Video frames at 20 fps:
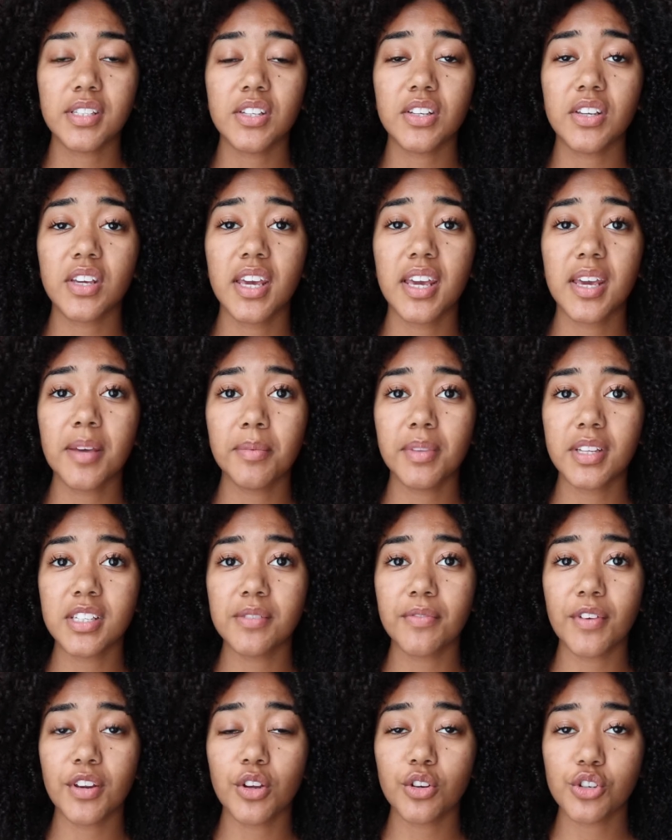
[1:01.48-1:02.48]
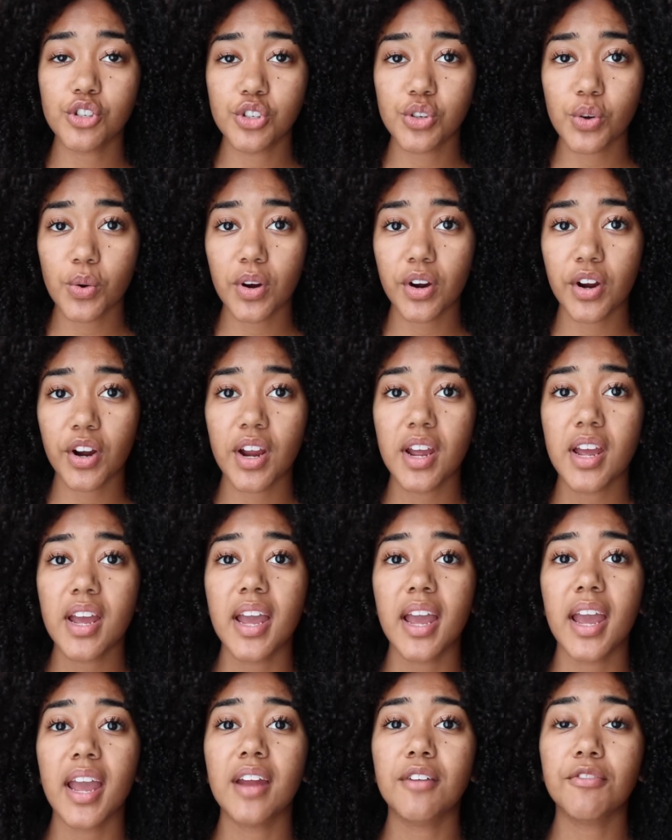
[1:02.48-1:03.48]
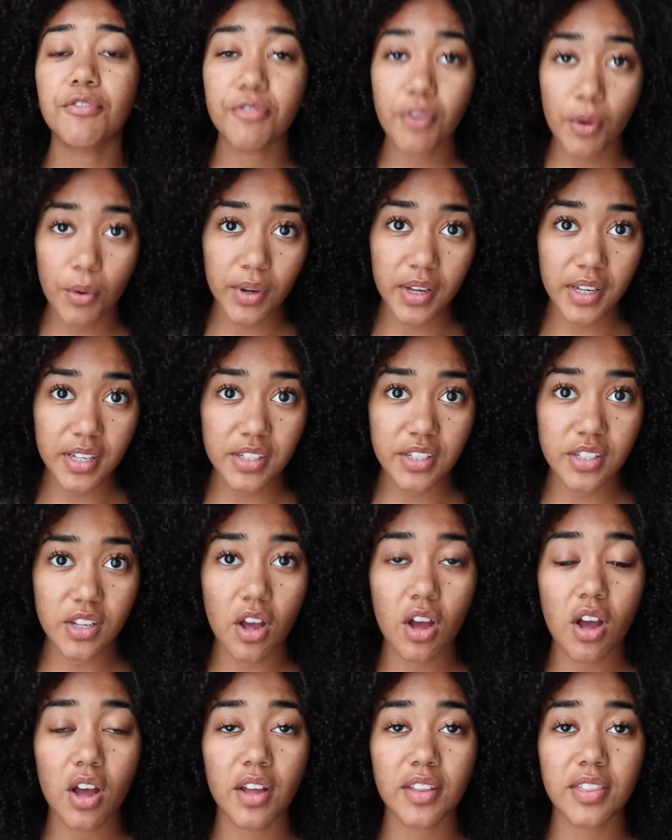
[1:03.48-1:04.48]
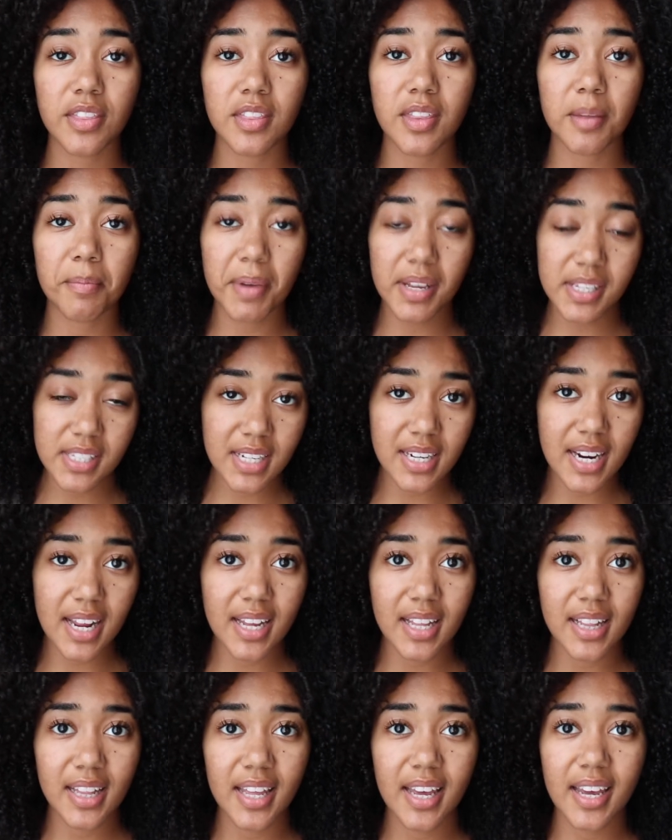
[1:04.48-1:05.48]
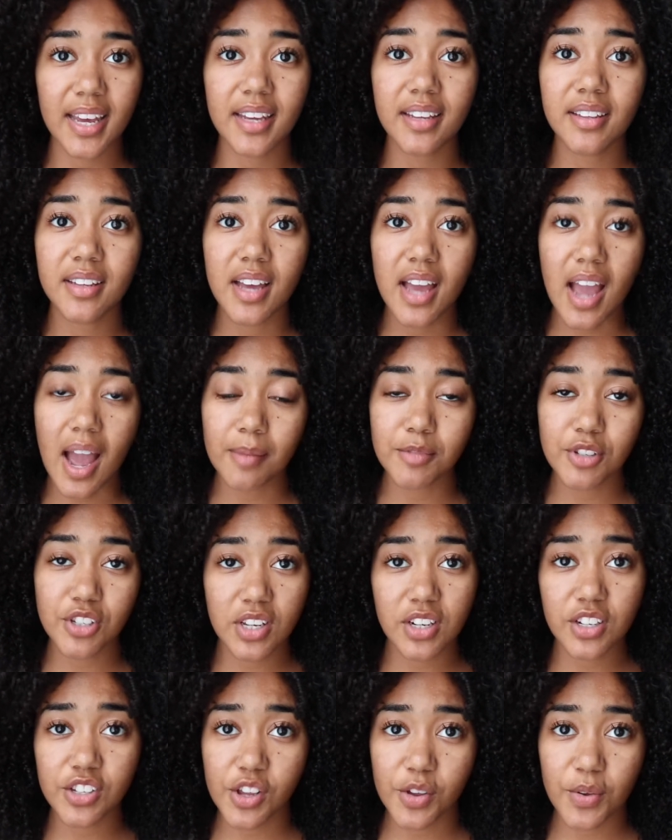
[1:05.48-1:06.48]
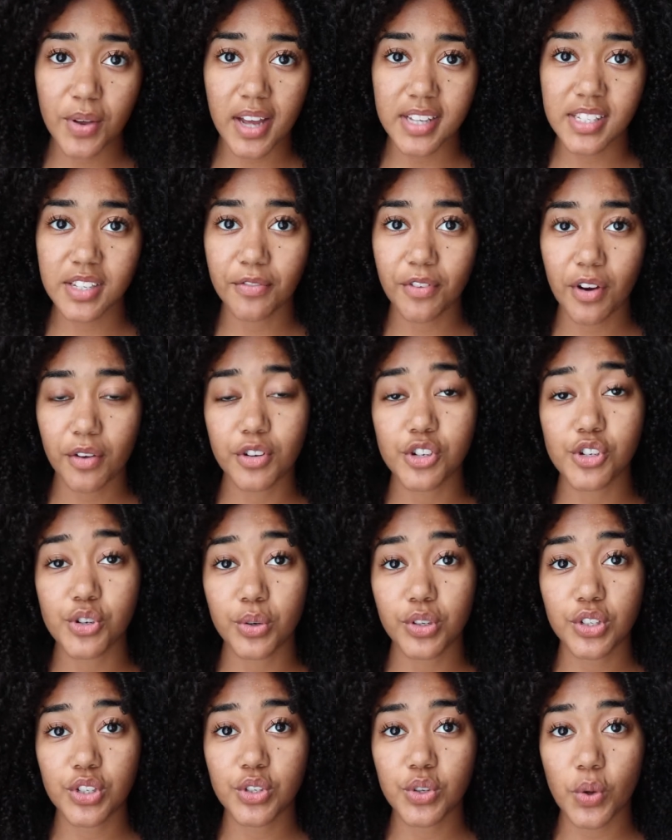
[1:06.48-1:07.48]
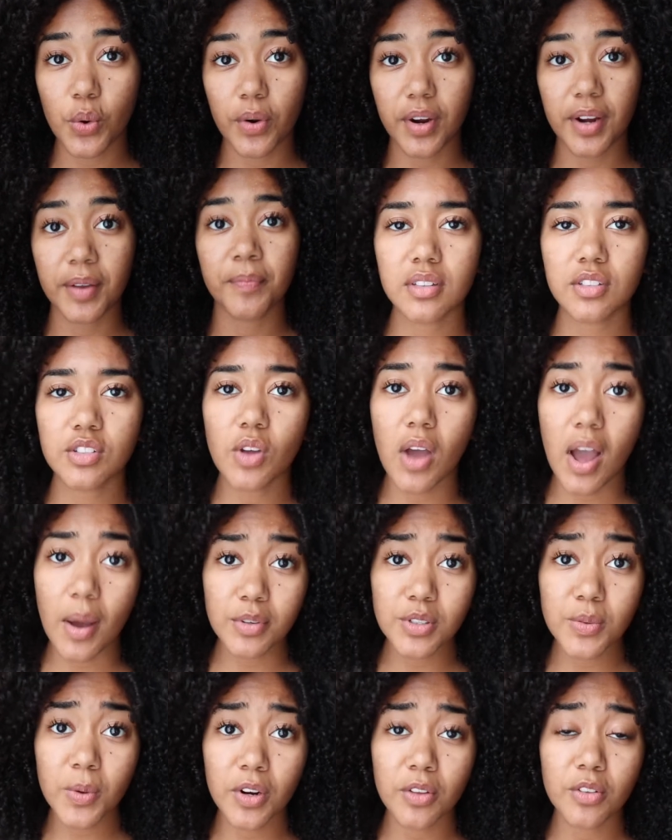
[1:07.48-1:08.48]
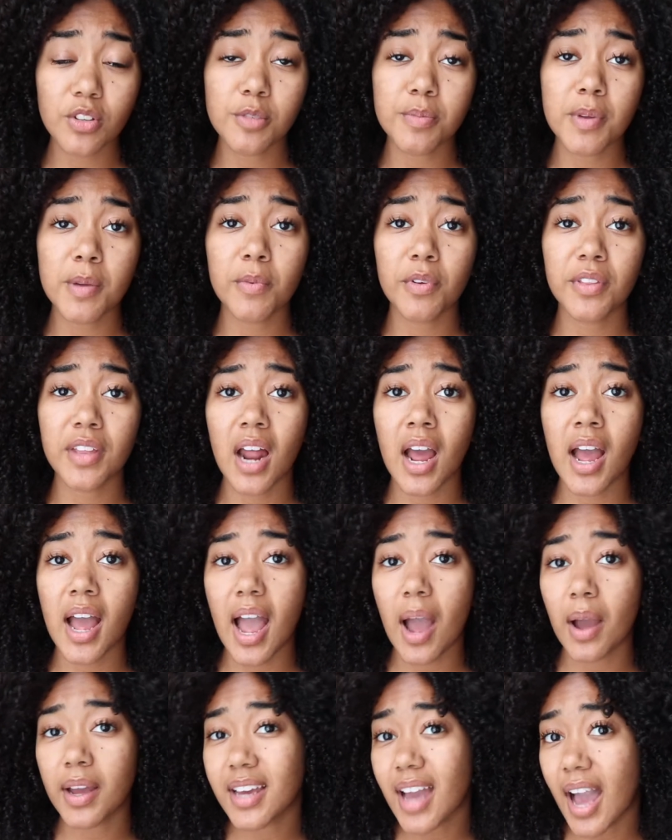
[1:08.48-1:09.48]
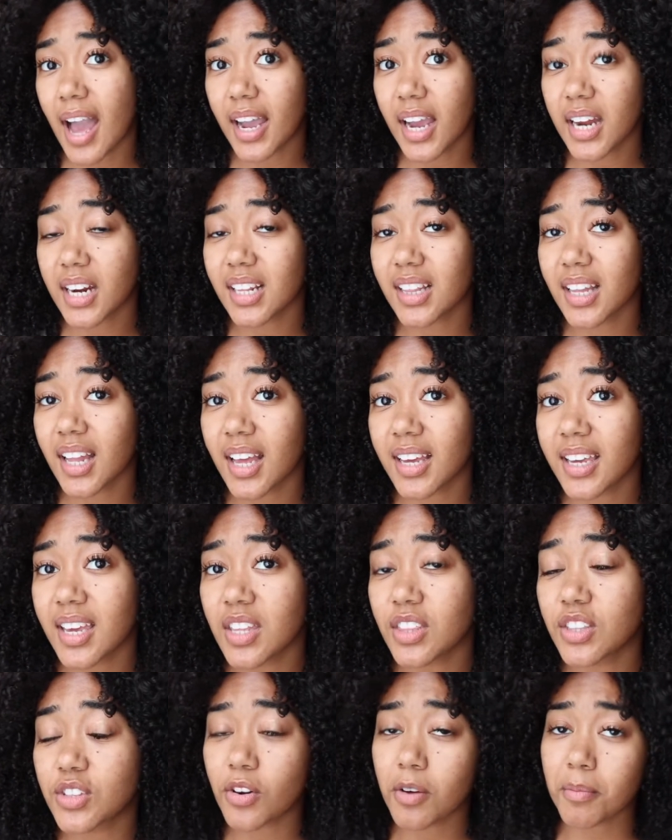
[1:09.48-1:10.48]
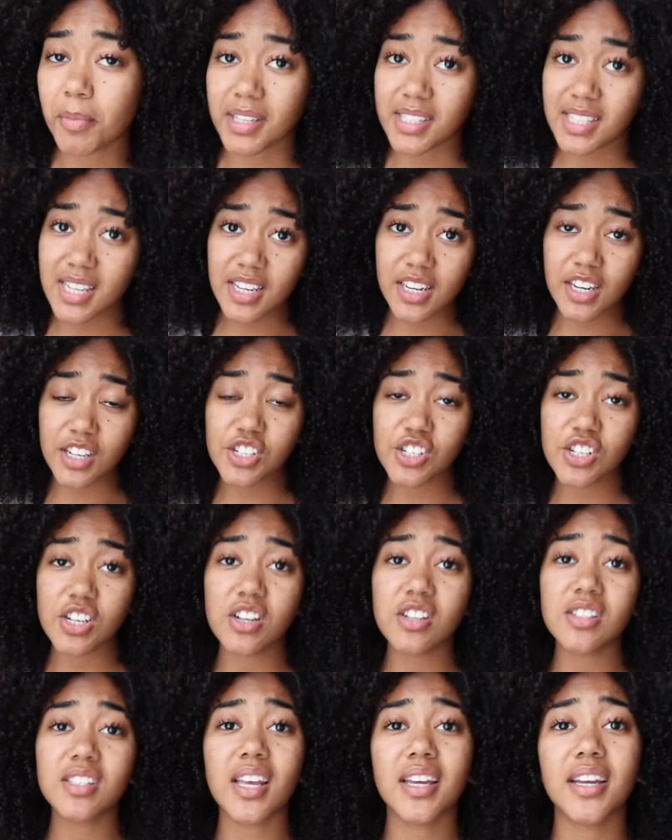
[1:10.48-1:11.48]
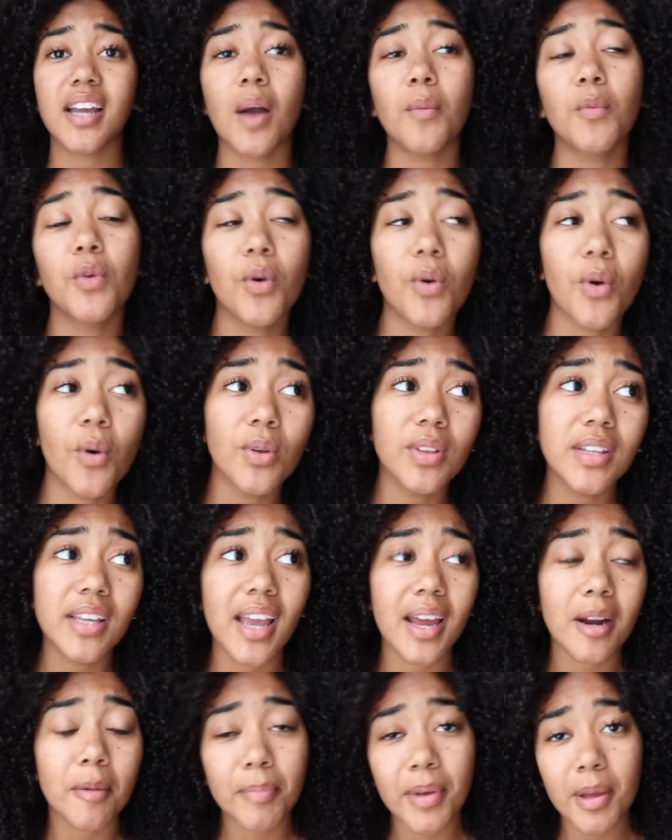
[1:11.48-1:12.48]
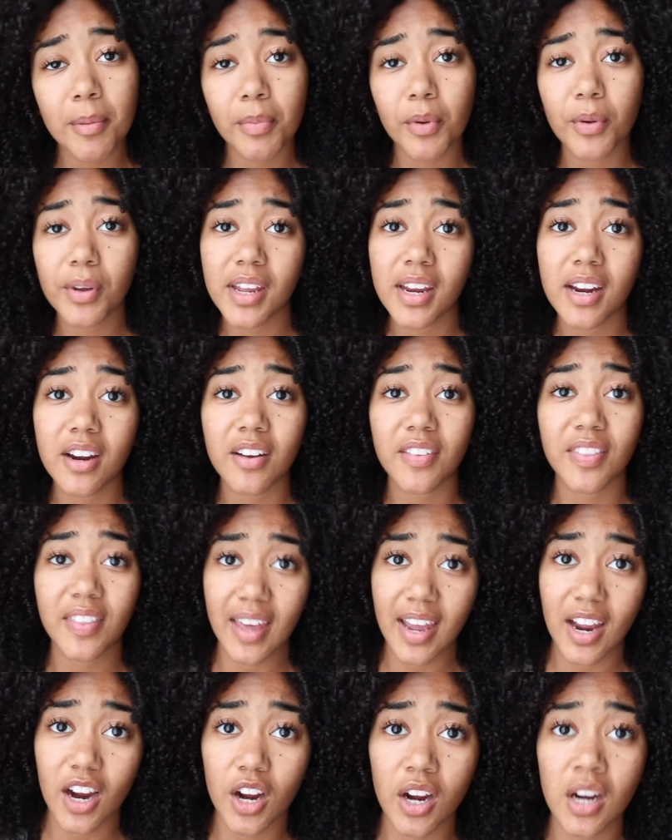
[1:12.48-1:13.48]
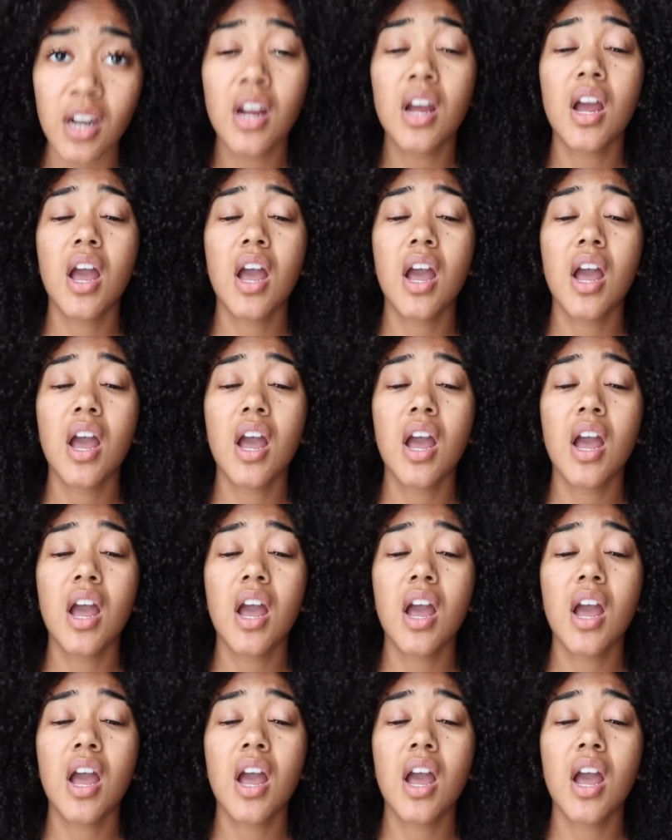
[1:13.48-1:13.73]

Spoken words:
to keep this video short and focus on the Bentonite Clay, I'm just gonna tell you guys a very short story. So I was one of those people that I got kind of lucky during my teenage years. Like, I won't only get a pimple here and there.